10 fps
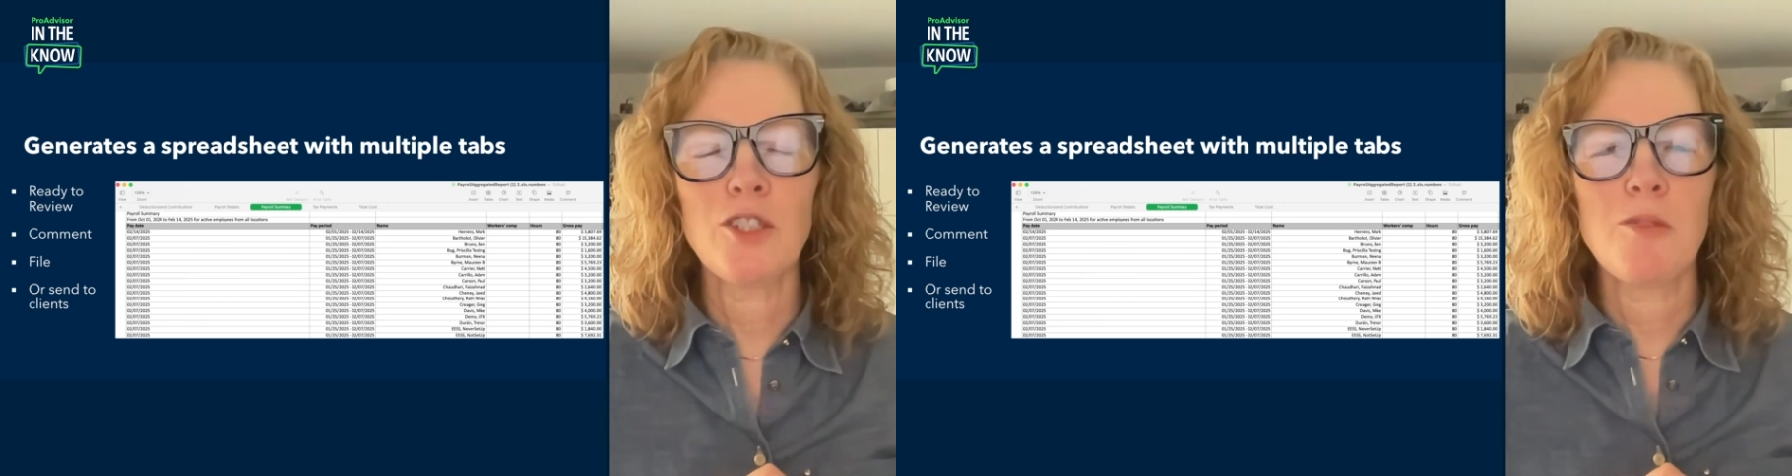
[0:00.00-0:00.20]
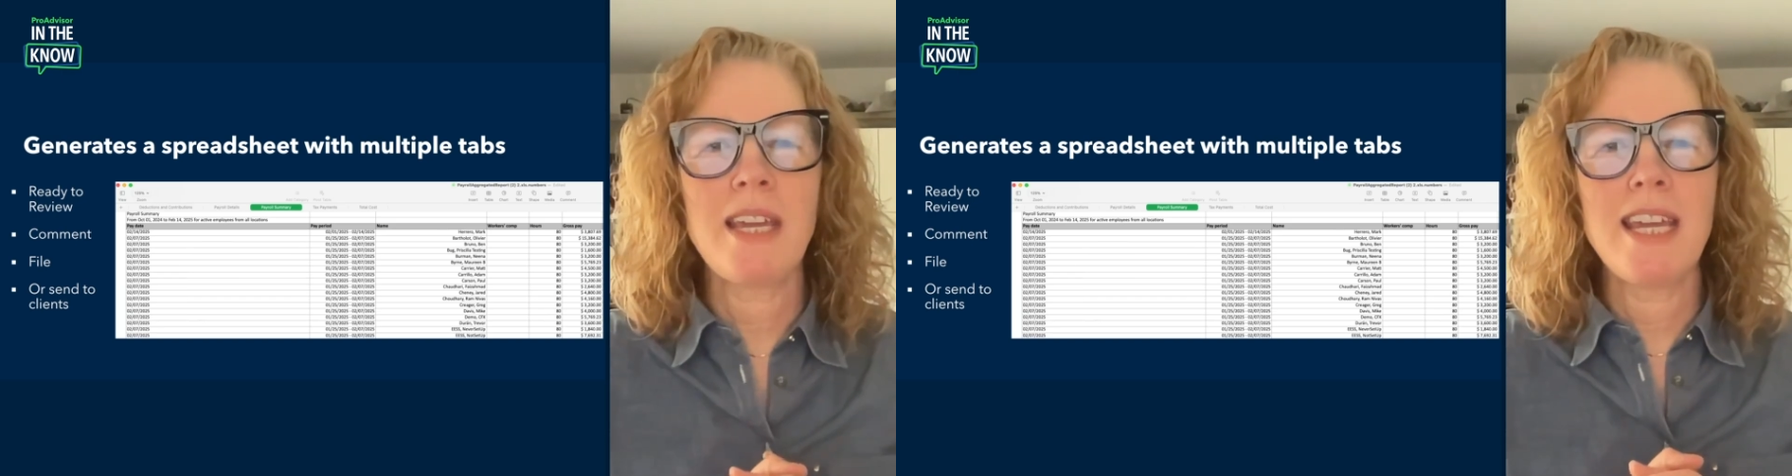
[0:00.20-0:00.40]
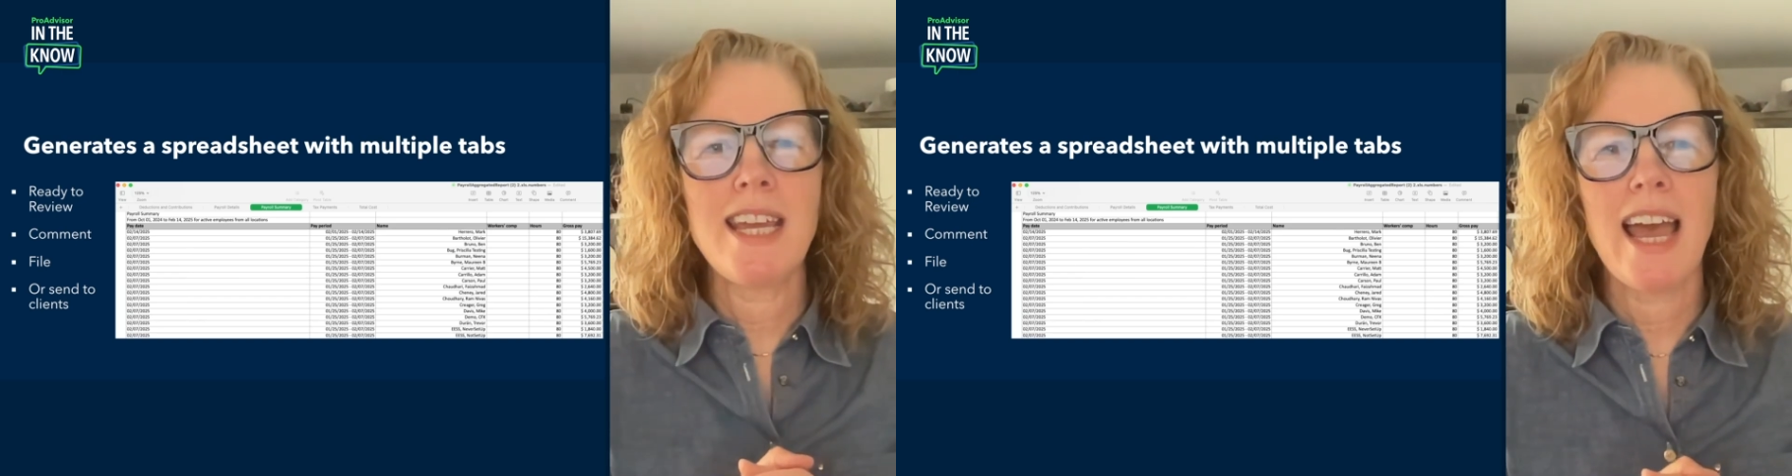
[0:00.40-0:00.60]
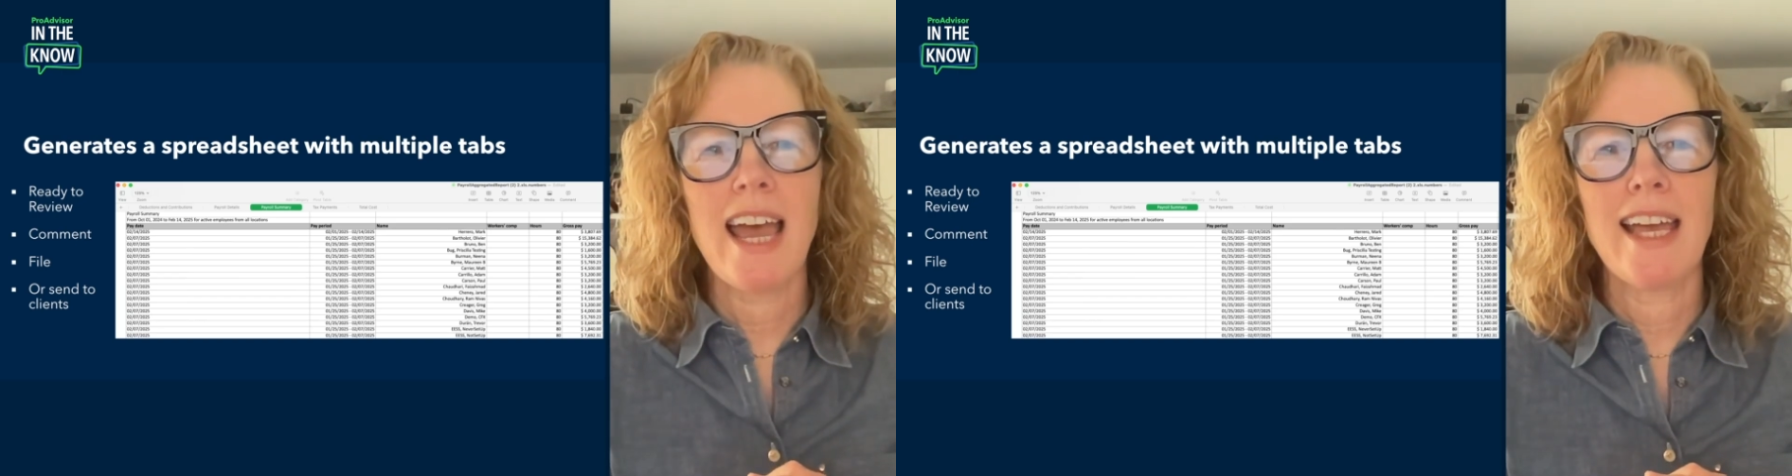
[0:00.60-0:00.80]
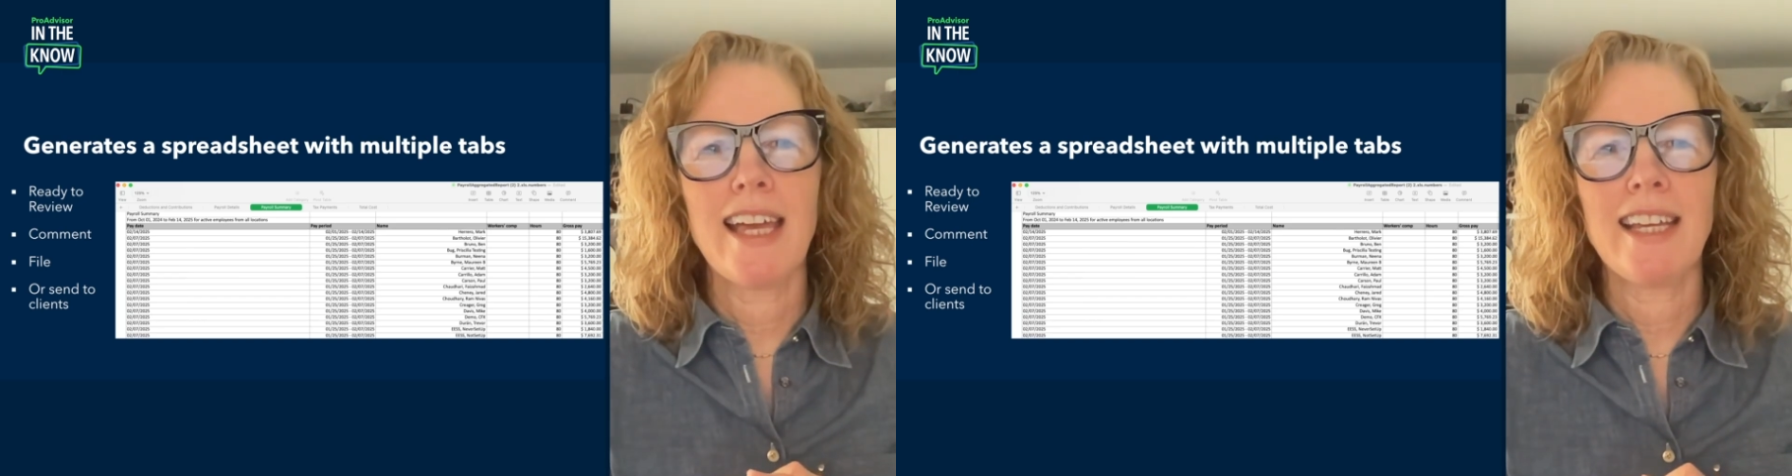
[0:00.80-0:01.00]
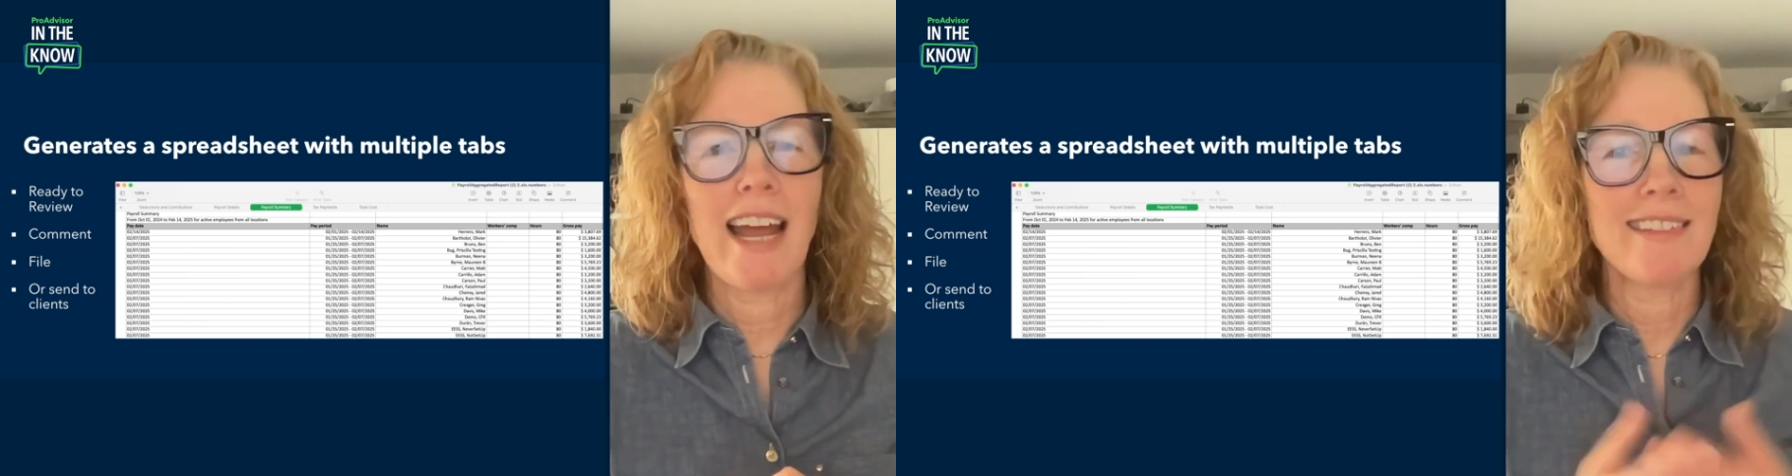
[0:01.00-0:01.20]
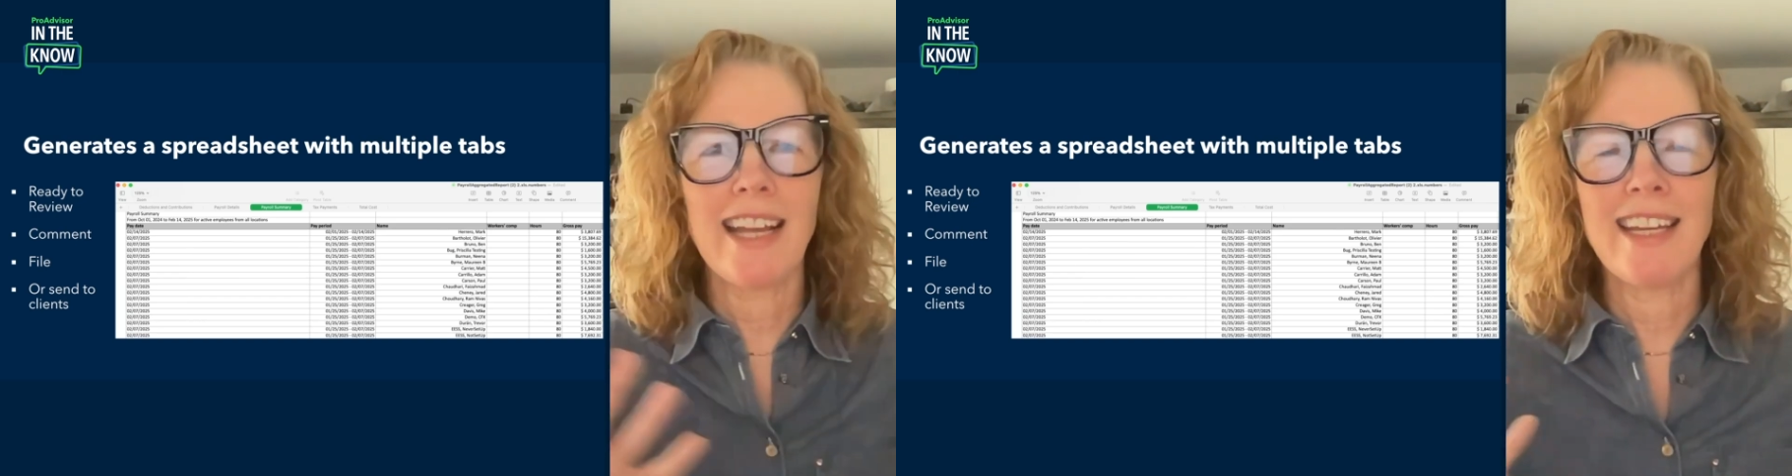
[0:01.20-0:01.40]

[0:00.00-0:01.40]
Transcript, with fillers: to me uh, as I